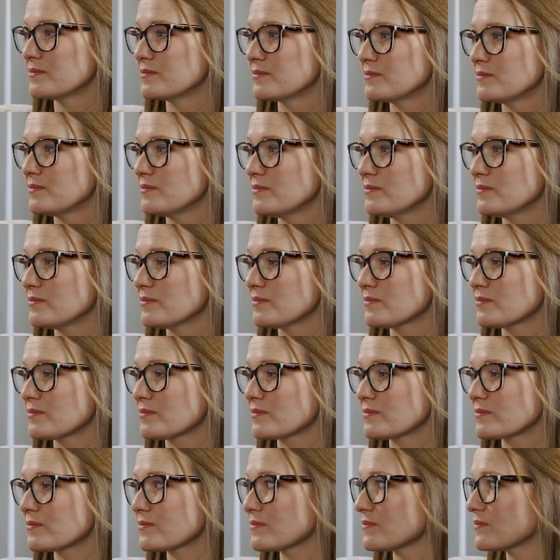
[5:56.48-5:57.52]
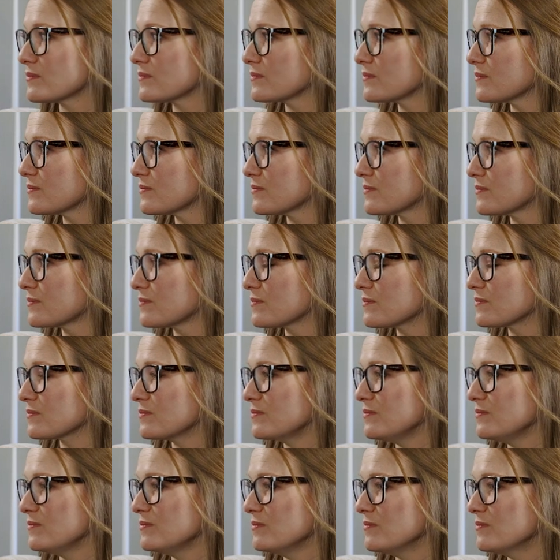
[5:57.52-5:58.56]

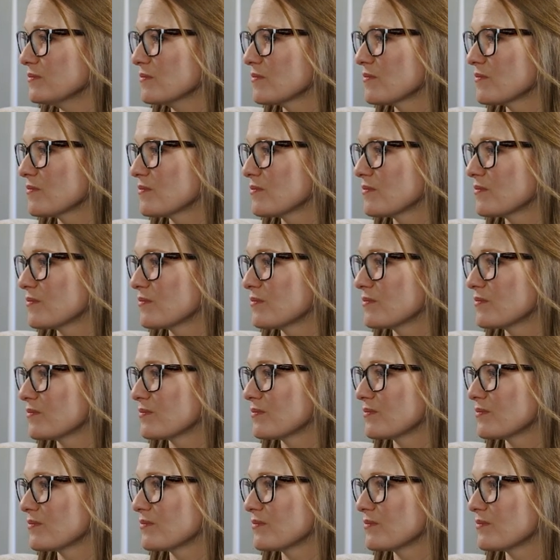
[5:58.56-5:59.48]
The person shown says nothing.